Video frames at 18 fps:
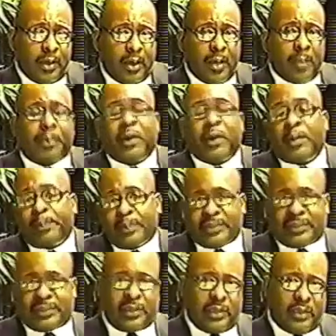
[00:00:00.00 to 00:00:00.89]

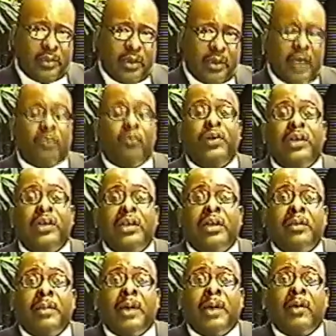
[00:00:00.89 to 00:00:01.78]
Purposely, and wouldn't let
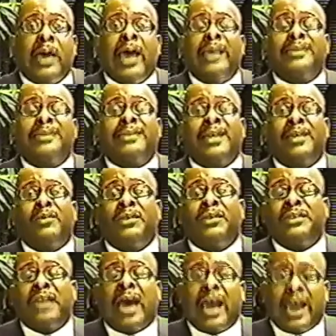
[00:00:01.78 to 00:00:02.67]
them out as they were
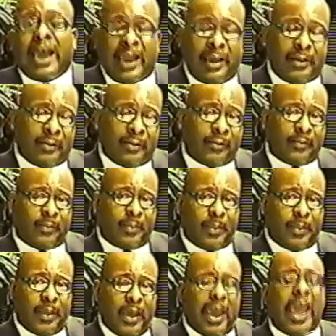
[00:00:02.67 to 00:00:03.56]
dying.
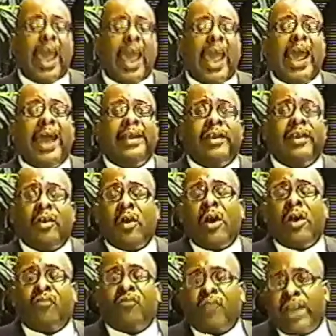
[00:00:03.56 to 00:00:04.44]
And the
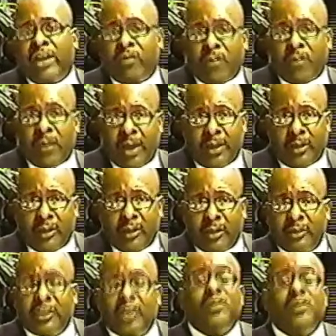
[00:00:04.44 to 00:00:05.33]
guard ran away.
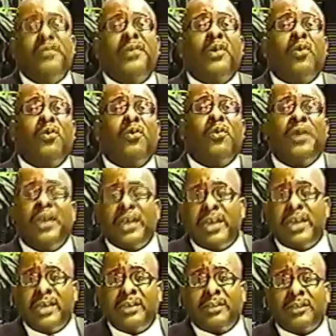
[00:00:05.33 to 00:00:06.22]
They don't even know who he
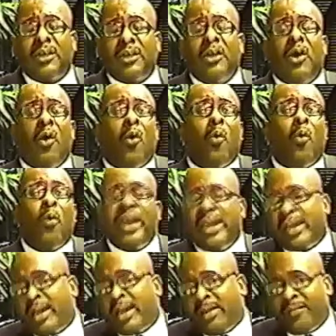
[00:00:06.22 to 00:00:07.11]
is or where he
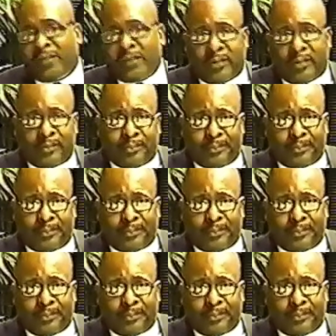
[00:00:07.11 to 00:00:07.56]
came from.